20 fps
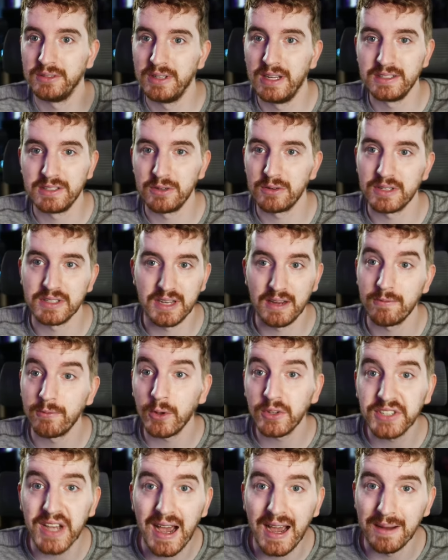as you can say,
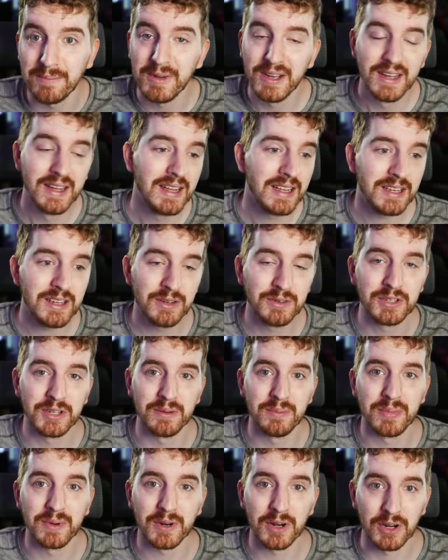full time
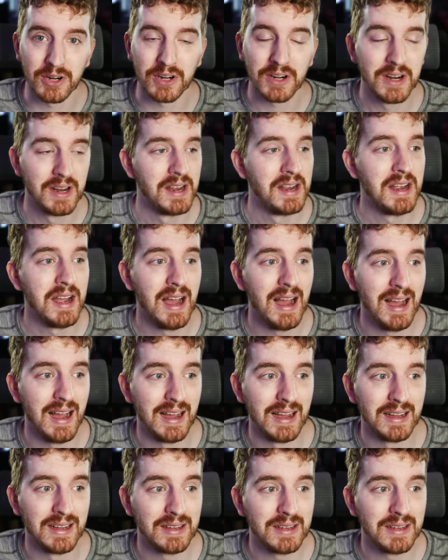YouTuber uh,